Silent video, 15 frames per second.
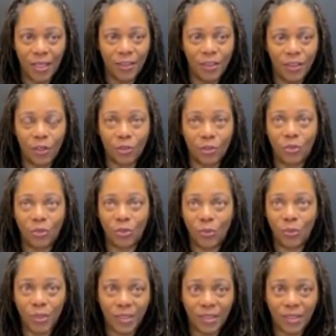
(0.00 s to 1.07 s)
They're
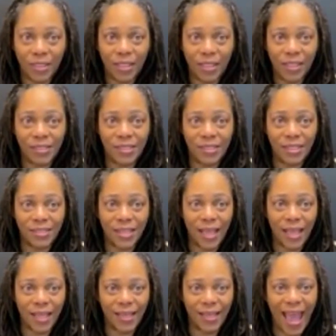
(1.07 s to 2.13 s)
doing things that's
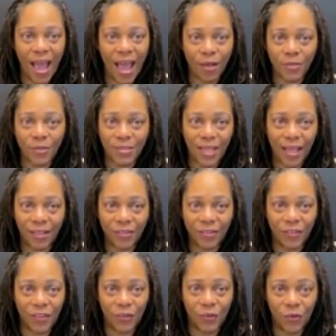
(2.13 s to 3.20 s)
kind of outside of
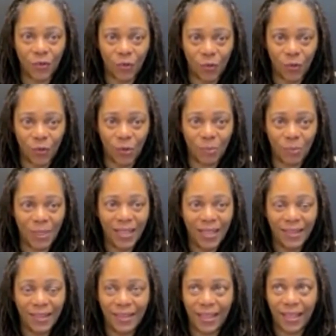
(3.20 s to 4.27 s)
their norm
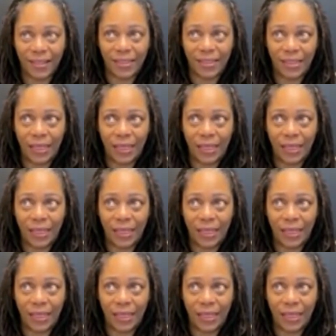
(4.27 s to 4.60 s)
that